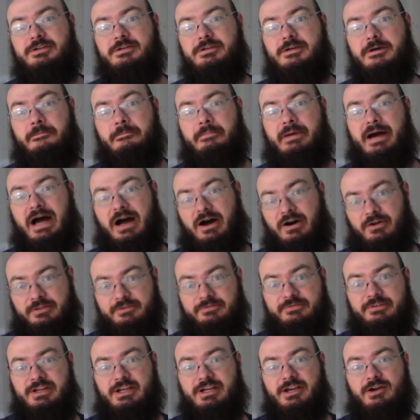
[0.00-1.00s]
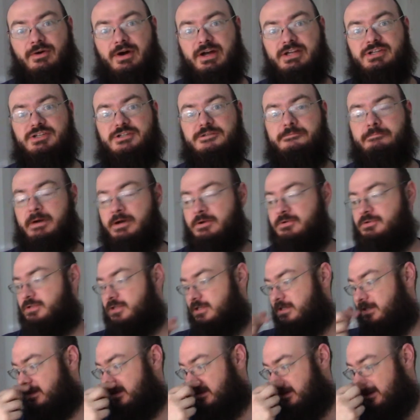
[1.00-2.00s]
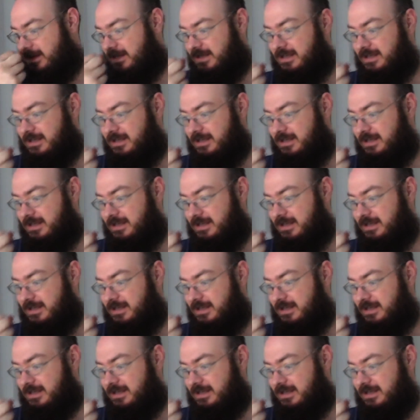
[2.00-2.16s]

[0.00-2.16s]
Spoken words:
compile the video I just posted,